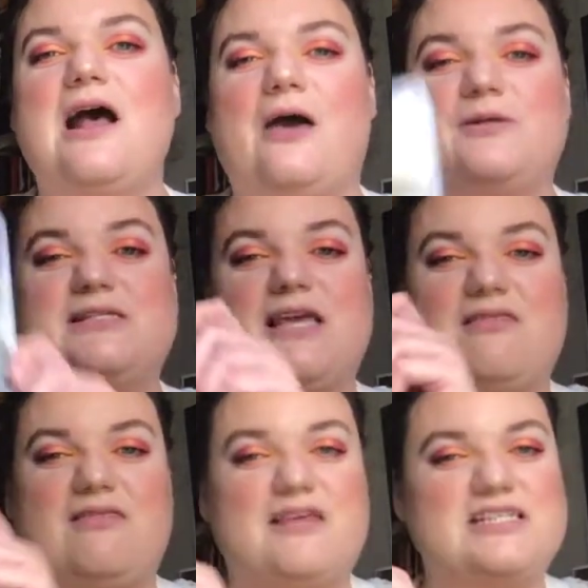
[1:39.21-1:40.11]
I would say
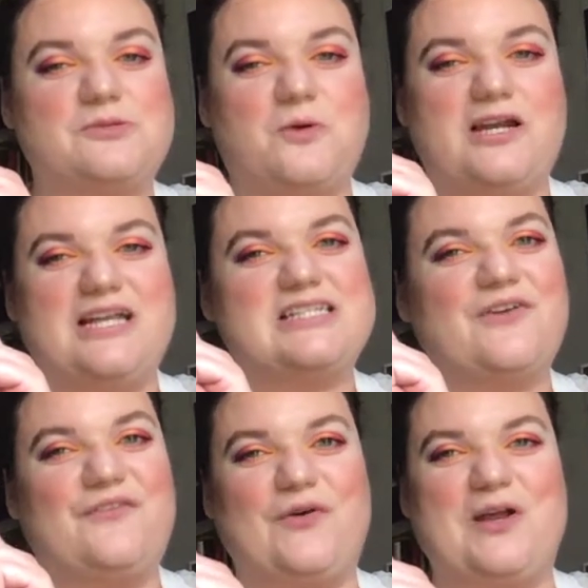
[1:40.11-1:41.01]
this one is
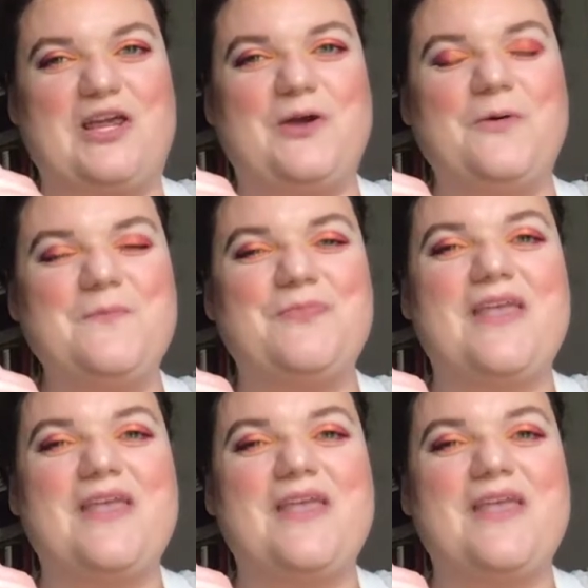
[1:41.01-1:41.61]
for you.